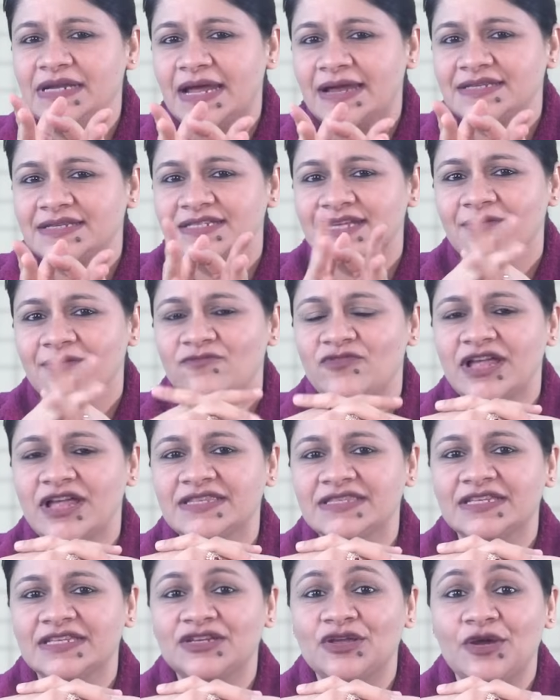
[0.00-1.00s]
large cap
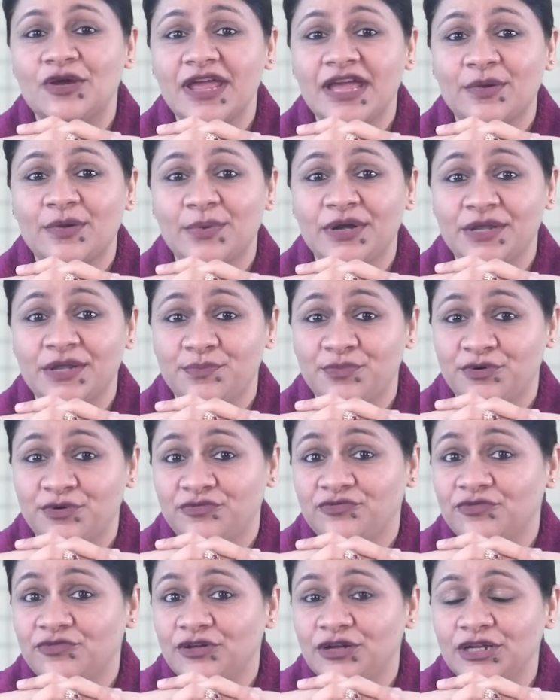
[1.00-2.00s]
funds in your equity
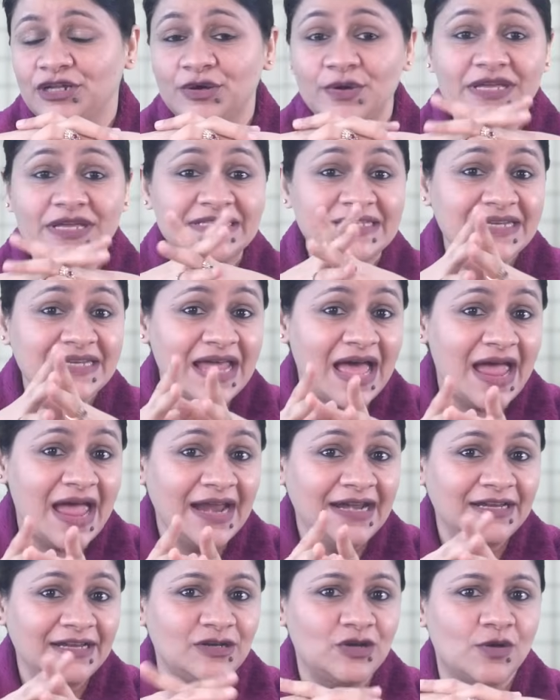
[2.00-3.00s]
portfolio is an
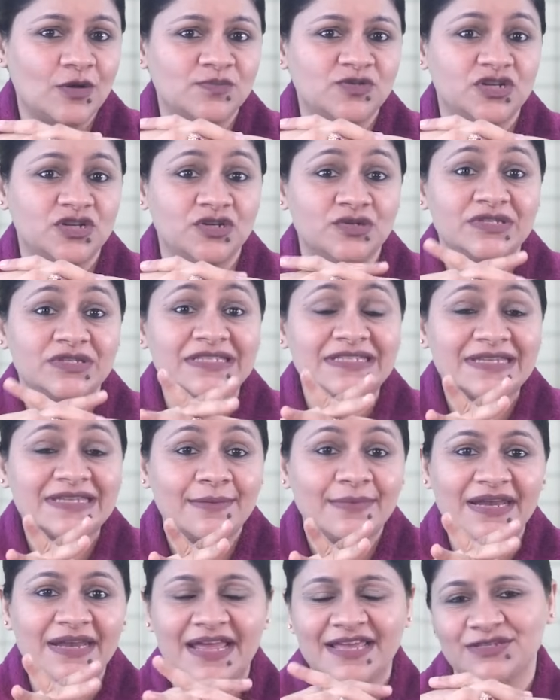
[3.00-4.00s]
ideal option to
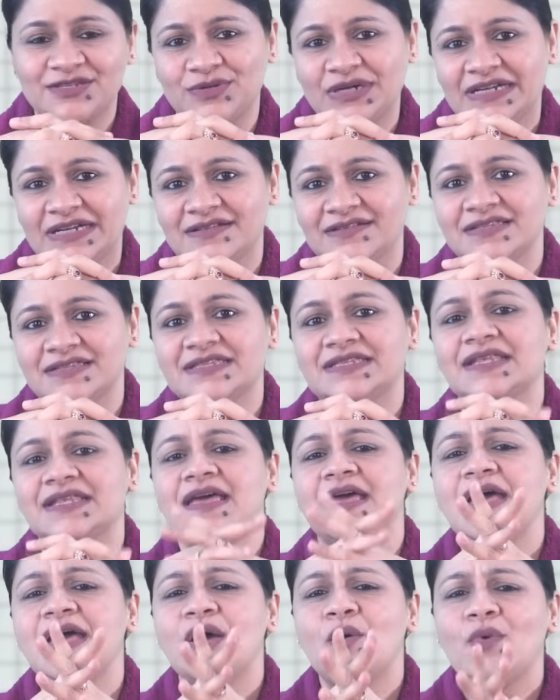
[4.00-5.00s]
stabilize returns.
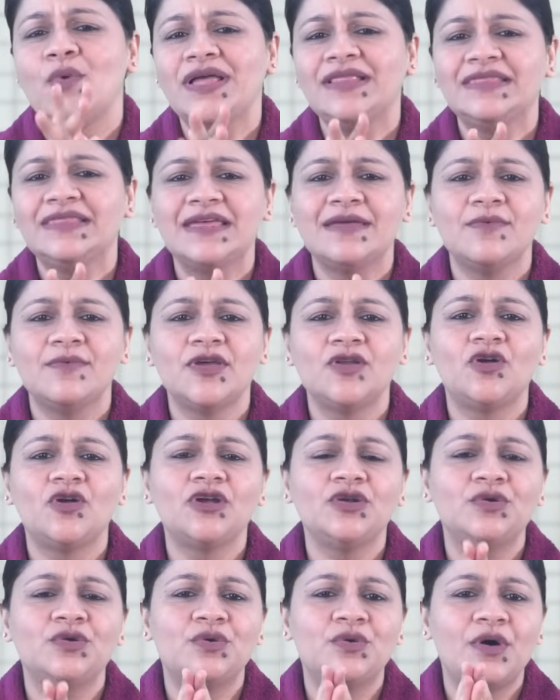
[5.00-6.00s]
While they may
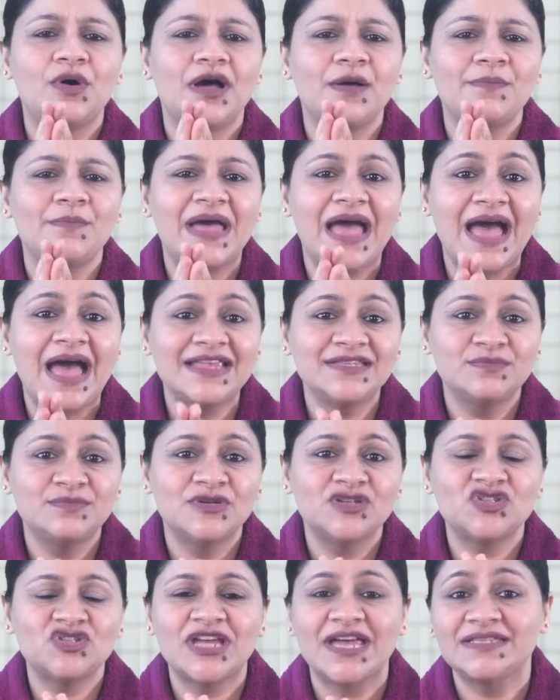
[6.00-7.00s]
not go up as
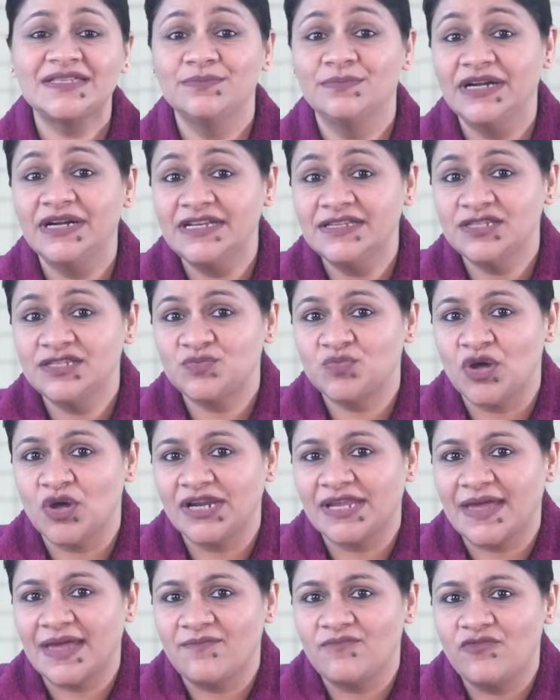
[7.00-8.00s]
much as mid and
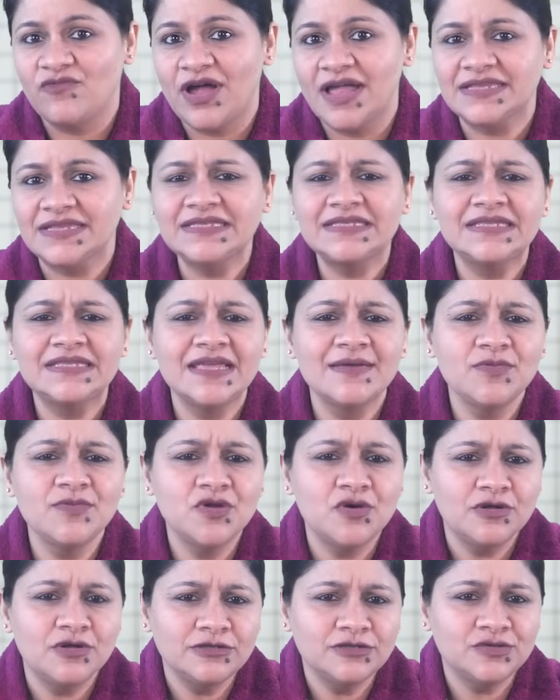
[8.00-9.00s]
small cap funds, they may
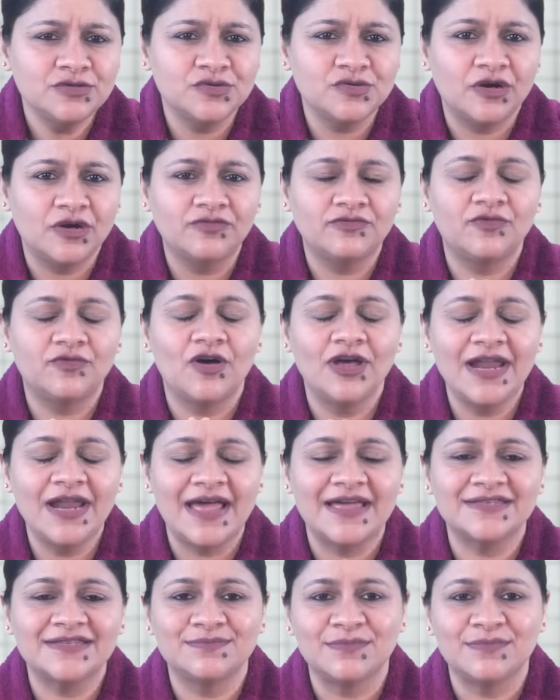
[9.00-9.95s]
also not fall as